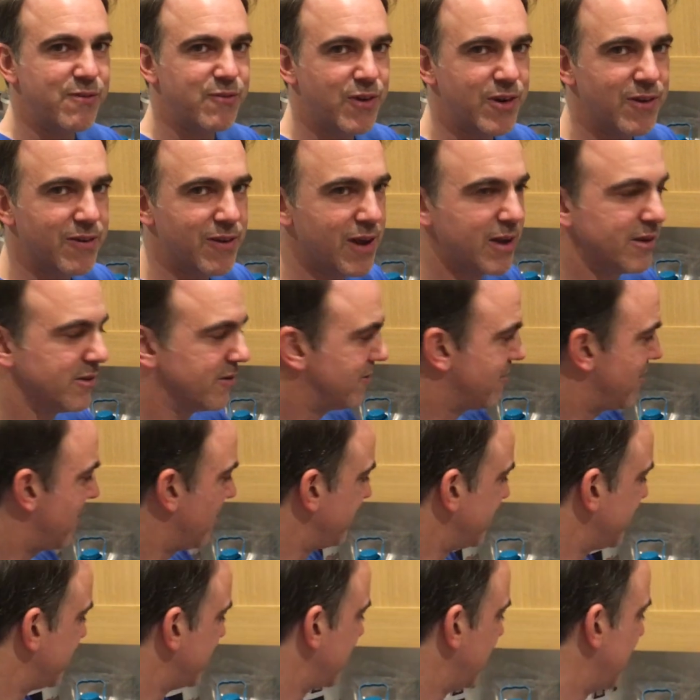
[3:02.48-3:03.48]
to 300
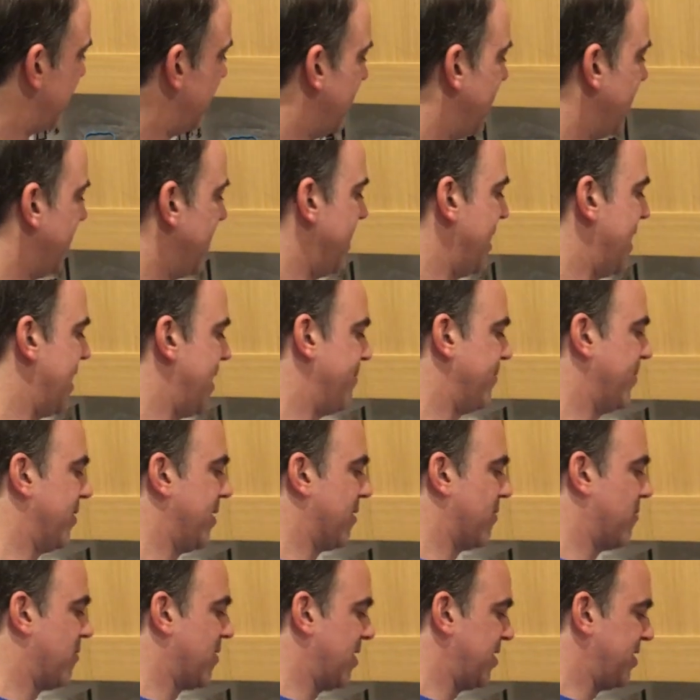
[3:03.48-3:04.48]
grams, and I'm
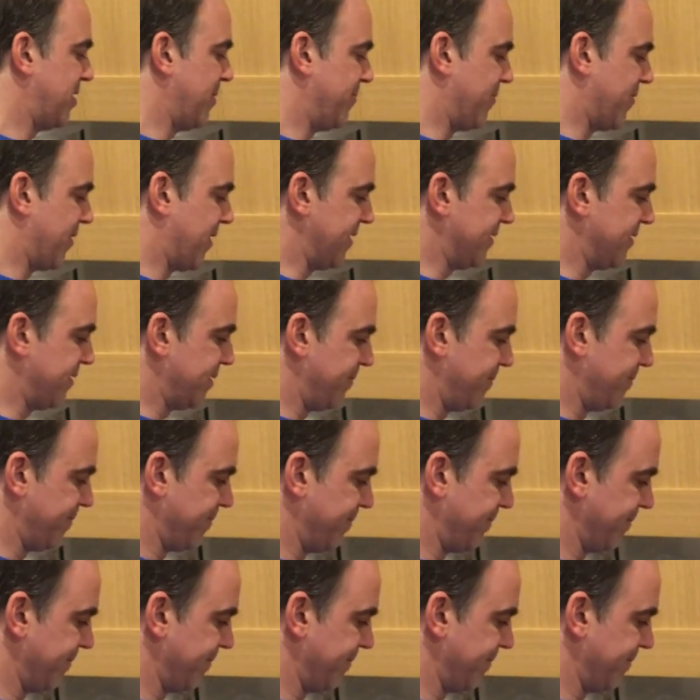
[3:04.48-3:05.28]
going to crush them first.